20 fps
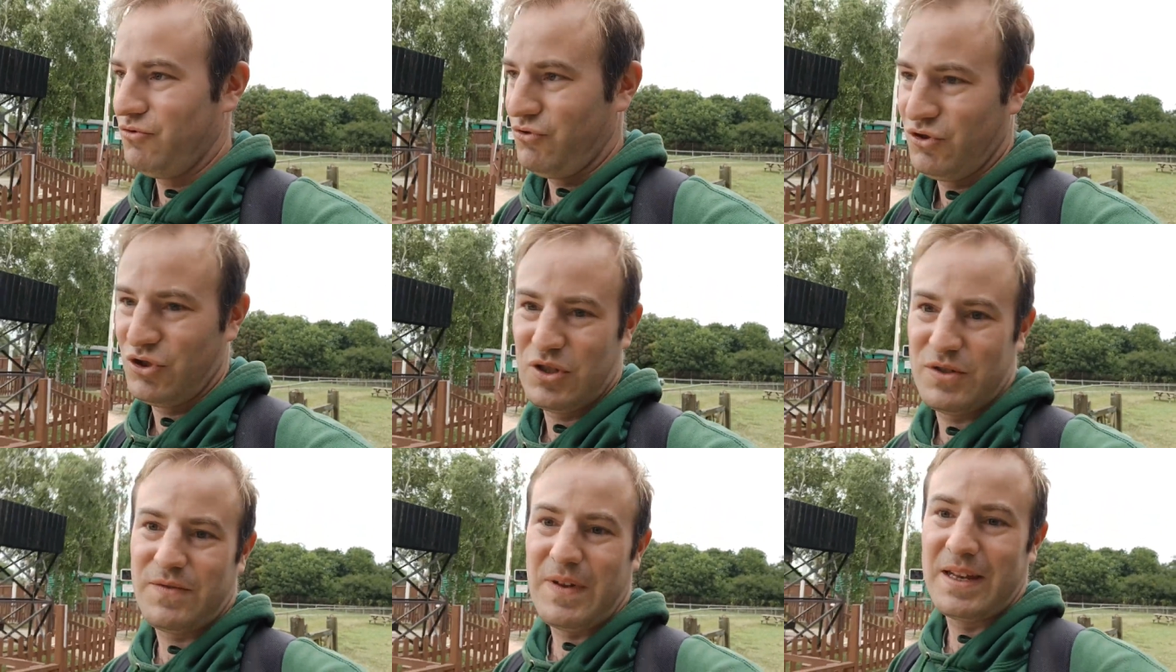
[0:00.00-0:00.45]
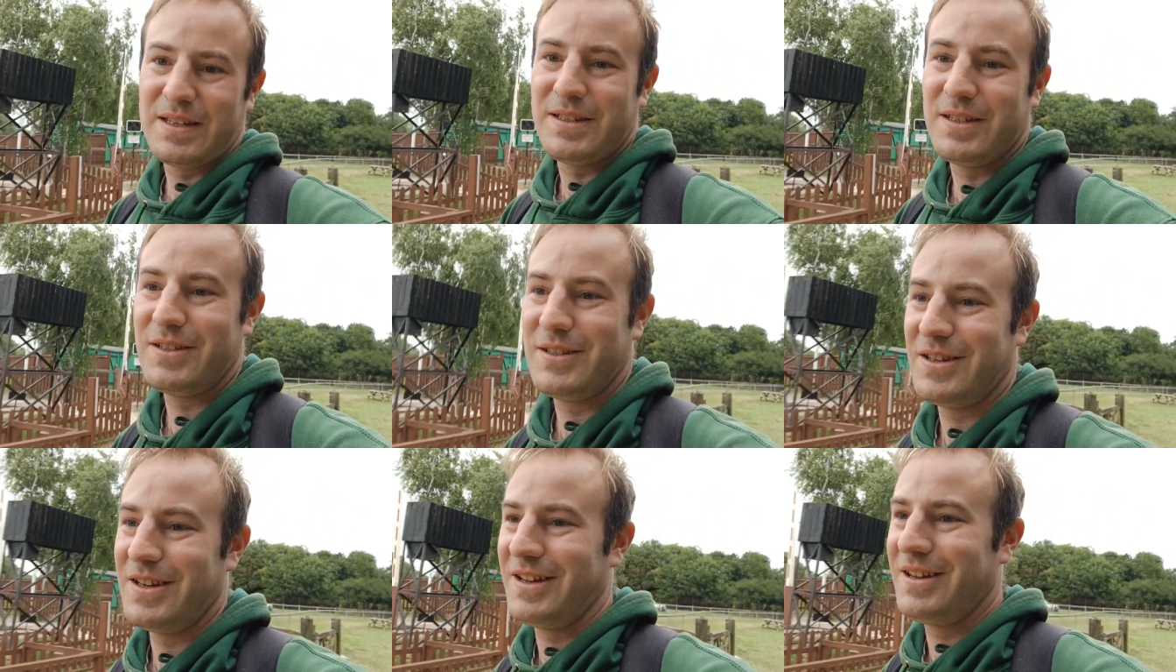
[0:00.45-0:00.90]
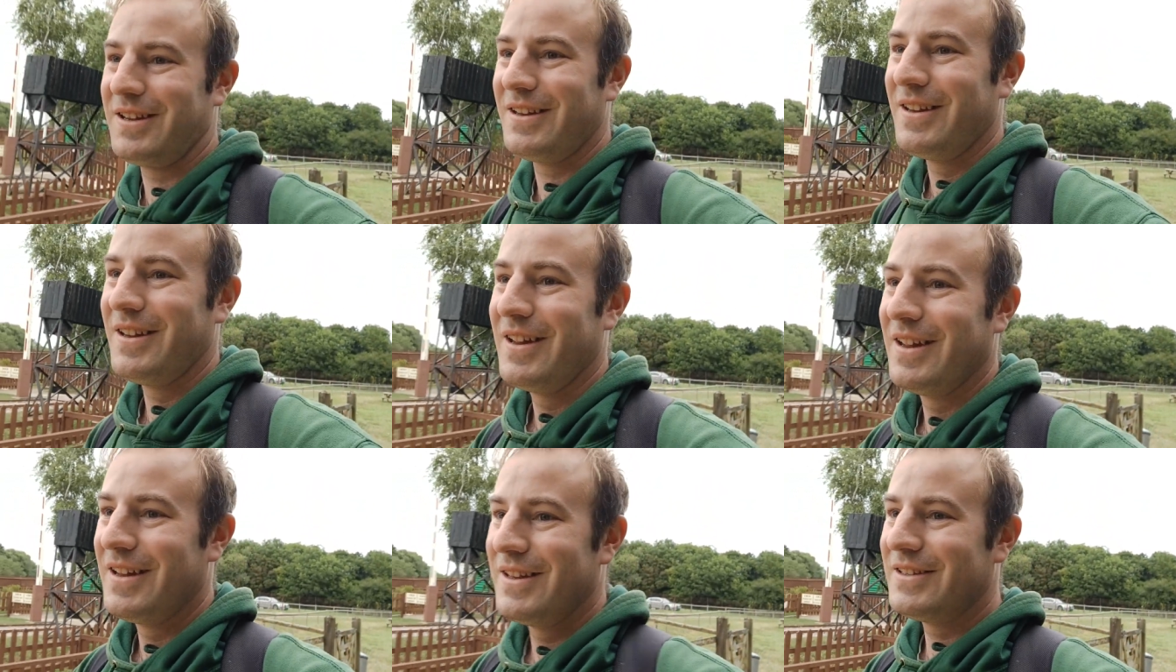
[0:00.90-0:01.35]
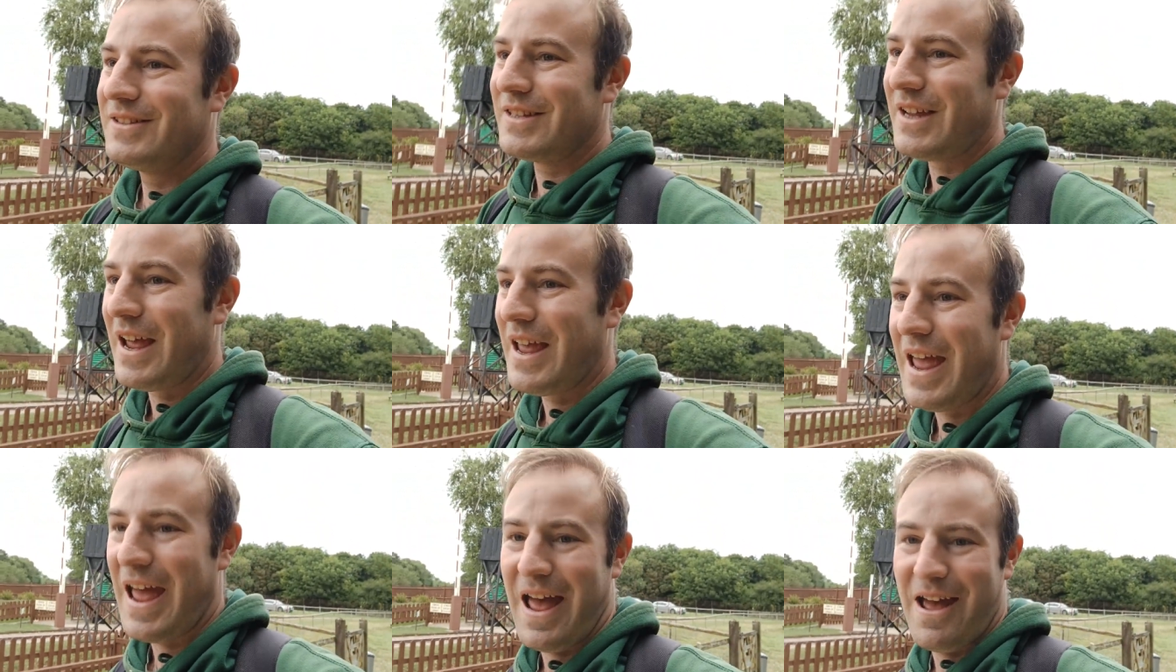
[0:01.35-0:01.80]
just fancied the
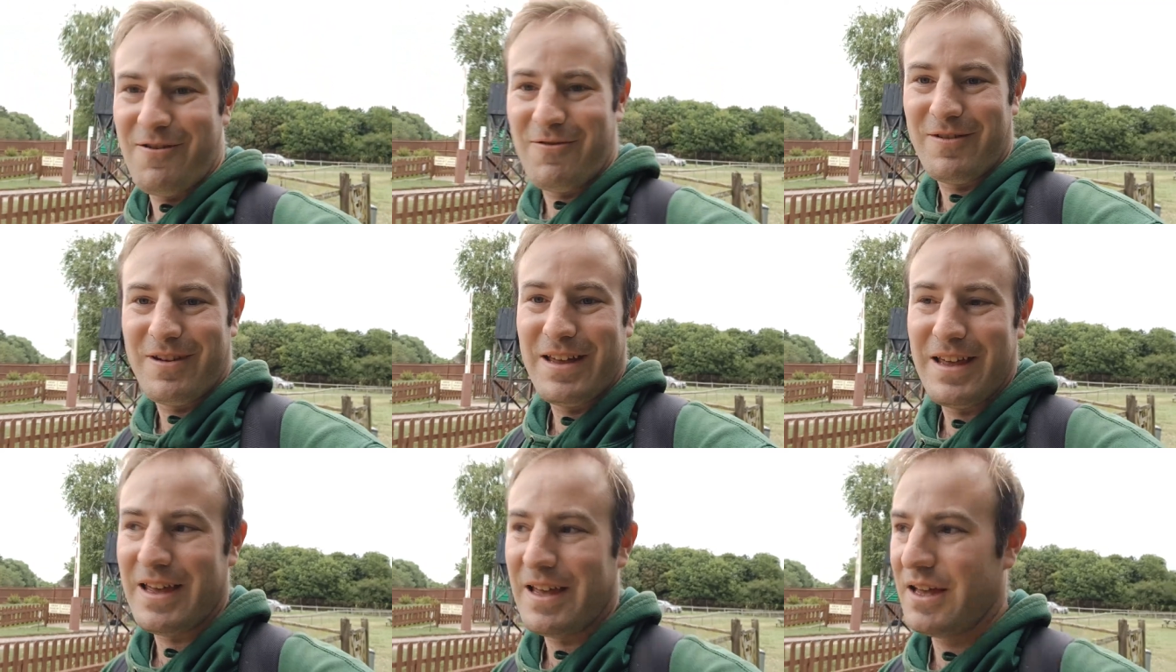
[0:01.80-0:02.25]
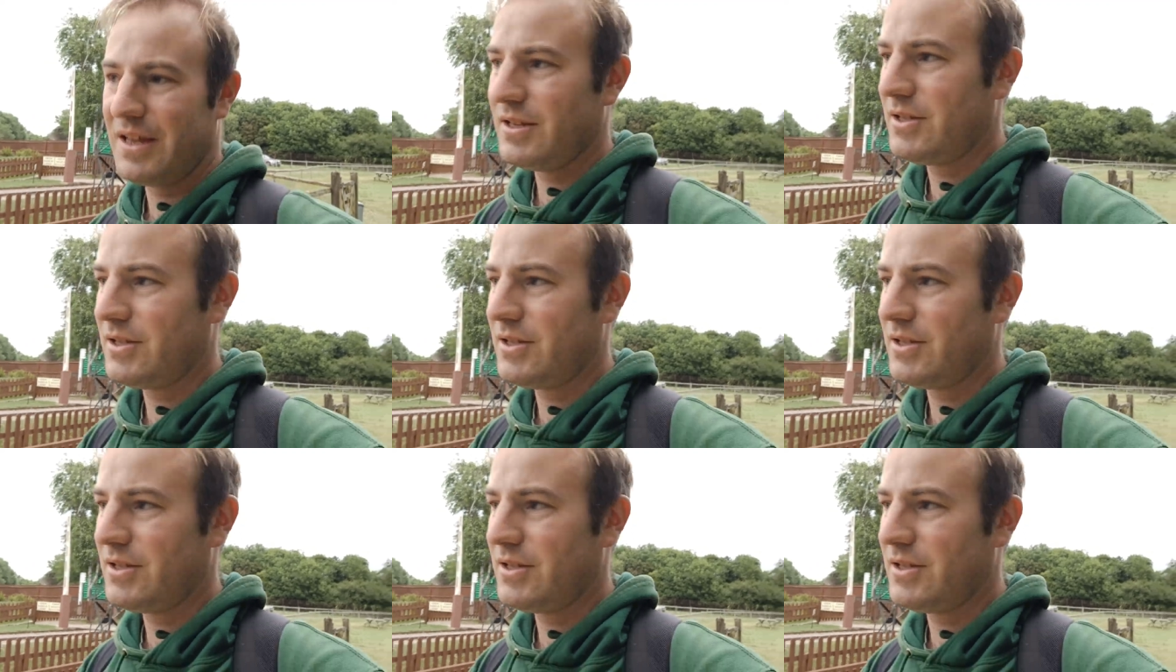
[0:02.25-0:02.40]
day out here.